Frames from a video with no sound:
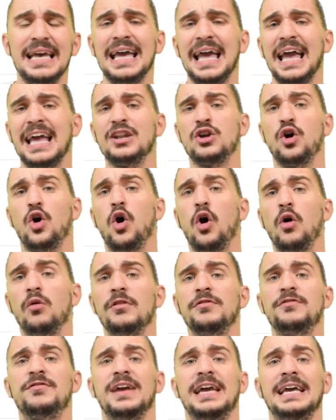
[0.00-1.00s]
and all
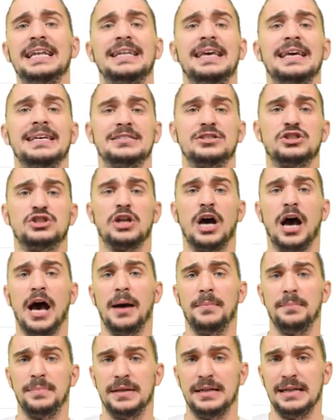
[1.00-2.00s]
of it is
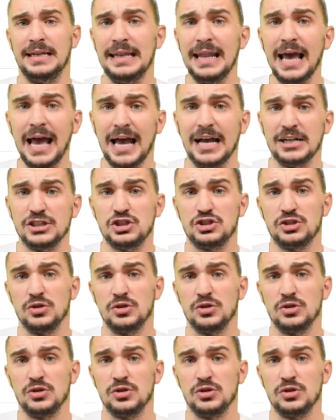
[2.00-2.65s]
top notch.